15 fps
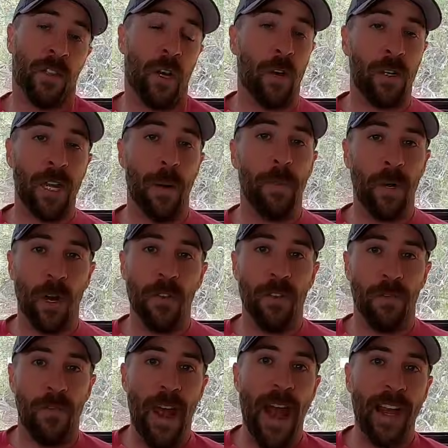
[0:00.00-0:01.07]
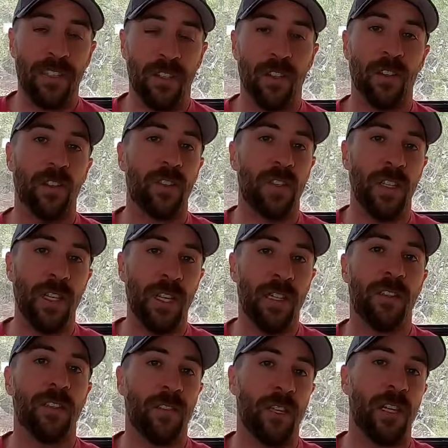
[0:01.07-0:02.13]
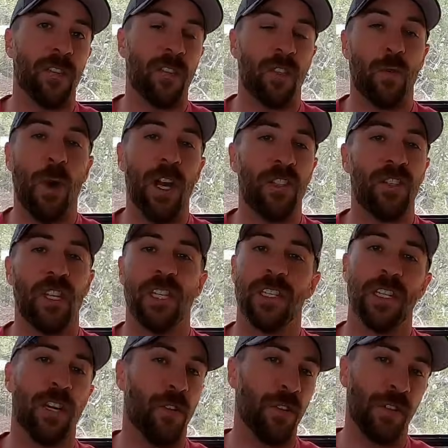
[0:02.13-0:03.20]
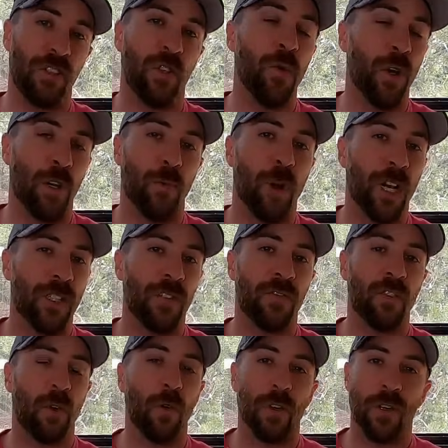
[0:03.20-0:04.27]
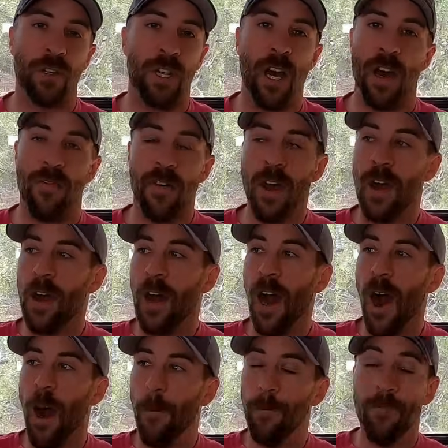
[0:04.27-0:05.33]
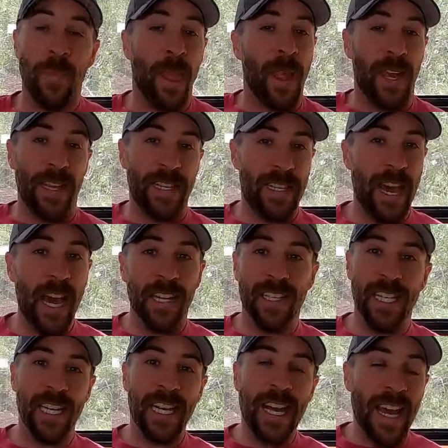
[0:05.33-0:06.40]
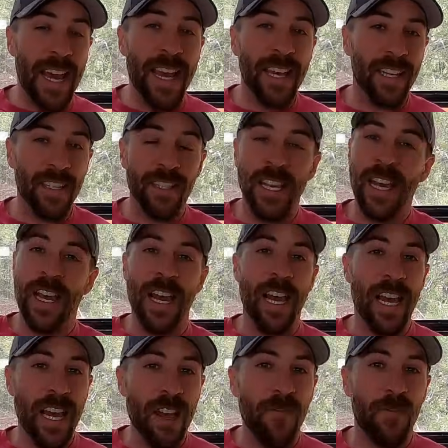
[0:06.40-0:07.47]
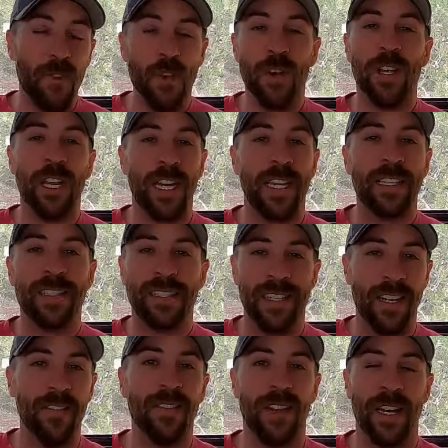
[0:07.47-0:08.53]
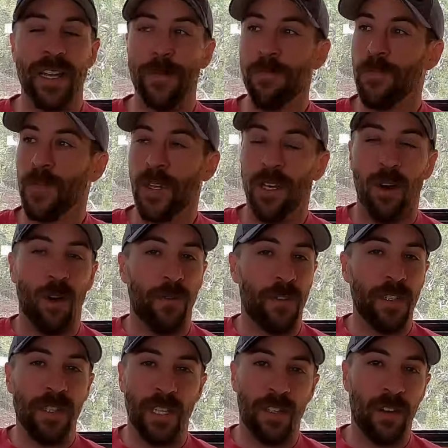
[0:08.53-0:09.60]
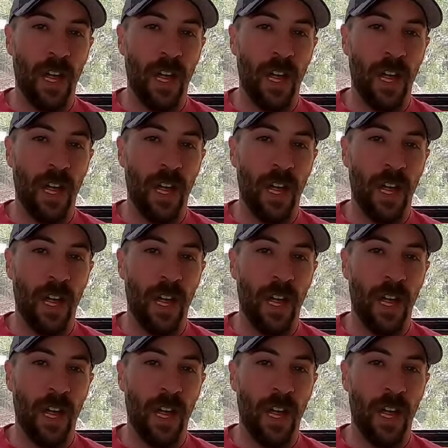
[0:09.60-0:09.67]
So a couple other factors in this question, you know, is 200 watts of solar enough? Um, yes, it is if you're getting sunlight. You know, if it's a